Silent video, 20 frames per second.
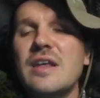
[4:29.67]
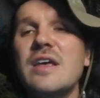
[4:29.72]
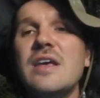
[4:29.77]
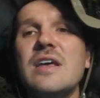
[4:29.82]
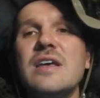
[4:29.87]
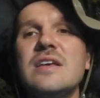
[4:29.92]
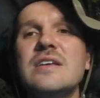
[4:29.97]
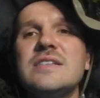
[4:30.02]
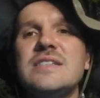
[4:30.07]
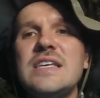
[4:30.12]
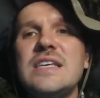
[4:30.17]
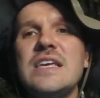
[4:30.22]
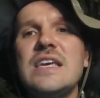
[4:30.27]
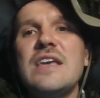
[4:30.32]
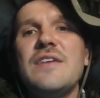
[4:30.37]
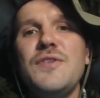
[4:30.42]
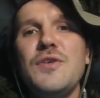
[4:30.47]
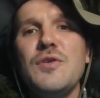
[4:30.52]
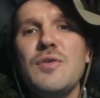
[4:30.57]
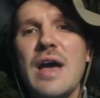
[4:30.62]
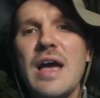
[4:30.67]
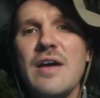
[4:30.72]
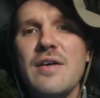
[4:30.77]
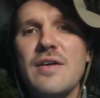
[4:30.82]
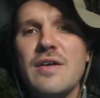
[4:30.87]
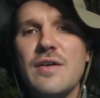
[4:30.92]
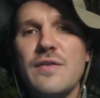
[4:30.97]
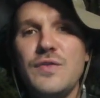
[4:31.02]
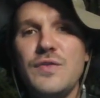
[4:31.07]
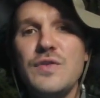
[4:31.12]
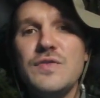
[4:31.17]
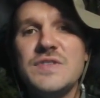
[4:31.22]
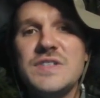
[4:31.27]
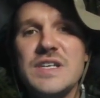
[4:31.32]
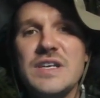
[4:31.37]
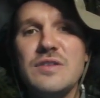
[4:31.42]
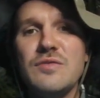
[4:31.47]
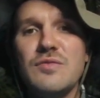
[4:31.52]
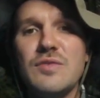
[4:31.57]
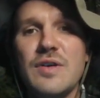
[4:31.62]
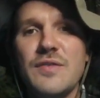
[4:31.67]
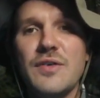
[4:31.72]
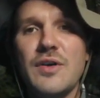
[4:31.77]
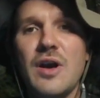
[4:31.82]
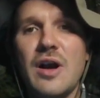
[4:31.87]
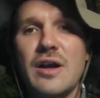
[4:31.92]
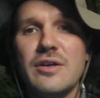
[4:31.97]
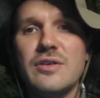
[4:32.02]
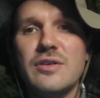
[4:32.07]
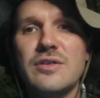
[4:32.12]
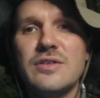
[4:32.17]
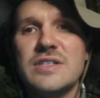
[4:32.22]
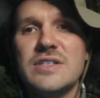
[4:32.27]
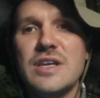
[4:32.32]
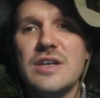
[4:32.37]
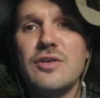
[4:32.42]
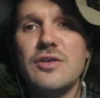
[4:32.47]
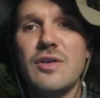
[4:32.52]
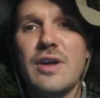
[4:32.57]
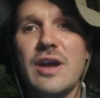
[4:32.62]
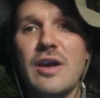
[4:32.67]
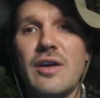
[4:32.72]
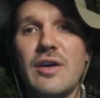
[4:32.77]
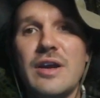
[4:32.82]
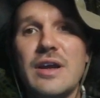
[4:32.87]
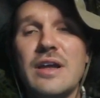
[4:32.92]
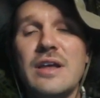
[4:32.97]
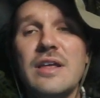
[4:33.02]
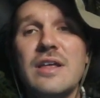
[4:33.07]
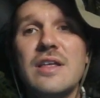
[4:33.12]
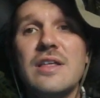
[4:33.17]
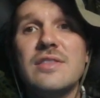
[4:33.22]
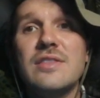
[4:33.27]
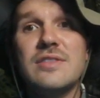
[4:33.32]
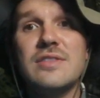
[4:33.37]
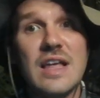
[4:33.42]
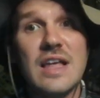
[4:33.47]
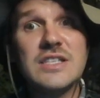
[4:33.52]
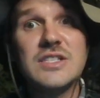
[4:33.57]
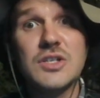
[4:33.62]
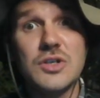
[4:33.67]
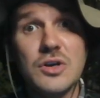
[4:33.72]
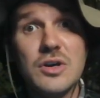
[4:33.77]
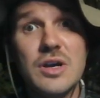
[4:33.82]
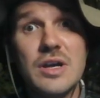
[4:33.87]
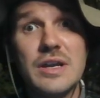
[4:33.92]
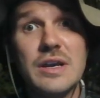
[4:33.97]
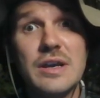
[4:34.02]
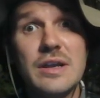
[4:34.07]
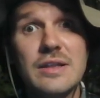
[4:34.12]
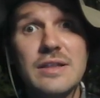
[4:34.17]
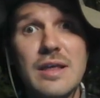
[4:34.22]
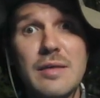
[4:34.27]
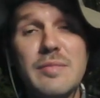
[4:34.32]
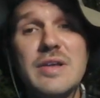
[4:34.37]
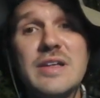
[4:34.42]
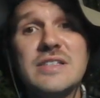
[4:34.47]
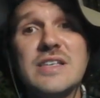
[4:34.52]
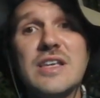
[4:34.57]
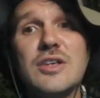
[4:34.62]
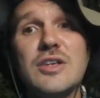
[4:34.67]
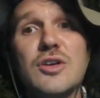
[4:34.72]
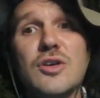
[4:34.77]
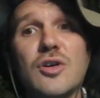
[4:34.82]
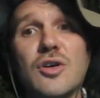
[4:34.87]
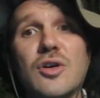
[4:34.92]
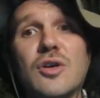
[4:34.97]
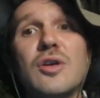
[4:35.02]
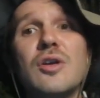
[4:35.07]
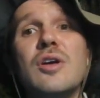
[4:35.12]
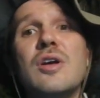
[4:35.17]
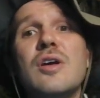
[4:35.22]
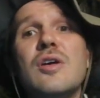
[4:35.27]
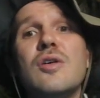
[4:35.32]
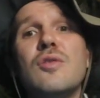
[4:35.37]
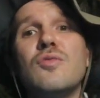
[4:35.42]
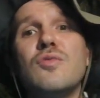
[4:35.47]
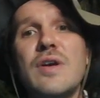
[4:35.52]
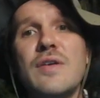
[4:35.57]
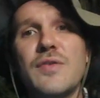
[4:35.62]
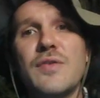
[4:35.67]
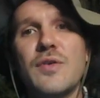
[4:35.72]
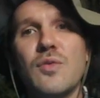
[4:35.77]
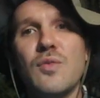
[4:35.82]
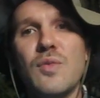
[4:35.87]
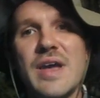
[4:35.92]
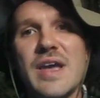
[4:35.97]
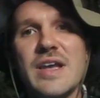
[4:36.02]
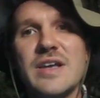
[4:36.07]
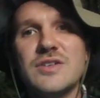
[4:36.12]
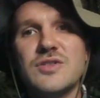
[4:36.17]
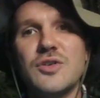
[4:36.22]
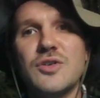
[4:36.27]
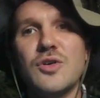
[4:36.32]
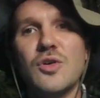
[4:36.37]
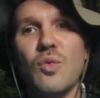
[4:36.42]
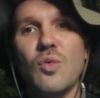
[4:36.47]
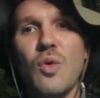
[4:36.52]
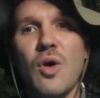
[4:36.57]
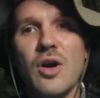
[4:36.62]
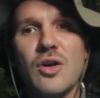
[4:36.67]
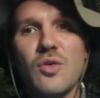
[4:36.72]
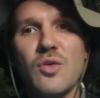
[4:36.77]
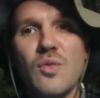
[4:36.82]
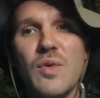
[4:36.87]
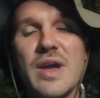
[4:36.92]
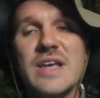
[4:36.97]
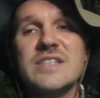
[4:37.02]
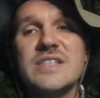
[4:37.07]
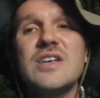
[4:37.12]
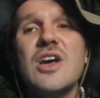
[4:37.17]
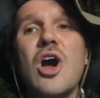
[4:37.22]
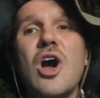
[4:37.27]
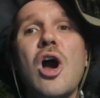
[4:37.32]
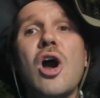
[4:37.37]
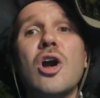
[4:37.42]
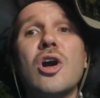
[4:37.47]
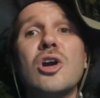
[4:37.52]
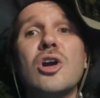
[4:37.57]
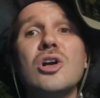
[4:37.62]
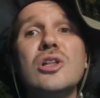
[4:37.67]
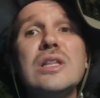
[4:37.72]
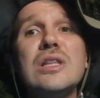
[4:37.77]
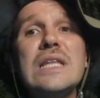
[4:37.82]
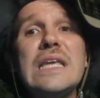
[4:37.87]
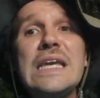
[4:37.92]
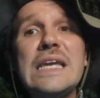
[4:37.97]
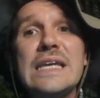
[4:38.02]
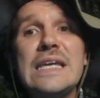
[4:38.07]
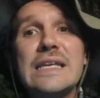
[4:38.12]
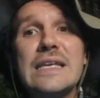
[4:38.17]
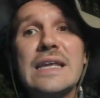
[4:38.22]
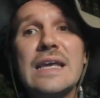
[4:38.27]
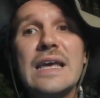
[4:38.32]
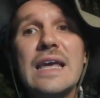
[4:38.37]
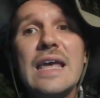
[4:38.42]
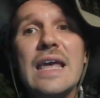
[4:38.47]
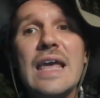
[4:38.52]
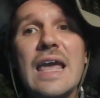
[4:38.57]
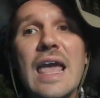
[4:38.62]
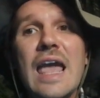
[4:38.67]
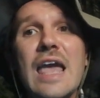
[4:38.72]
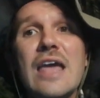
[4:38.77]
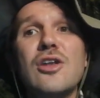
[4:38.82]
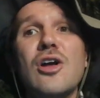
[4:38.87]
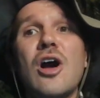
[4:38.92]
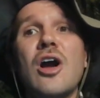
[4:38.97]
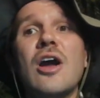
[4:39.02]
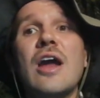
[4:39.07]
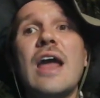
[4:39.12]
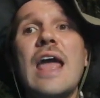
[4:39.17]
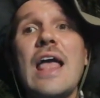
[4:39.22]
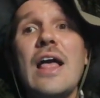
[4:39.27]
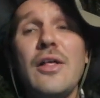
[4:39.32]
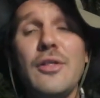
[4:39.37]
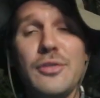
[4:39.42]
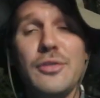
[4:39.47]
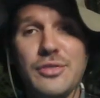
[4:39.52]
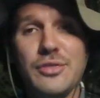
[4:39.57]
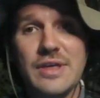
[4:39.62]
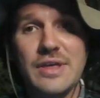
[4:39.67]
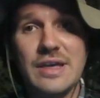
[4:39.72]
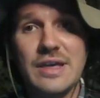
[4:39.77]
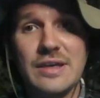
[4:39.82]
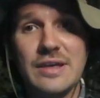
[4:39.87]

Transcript: See, if you've seen river otters in your area, that's good. That means that your riverways or your waterways are clean and are healthy.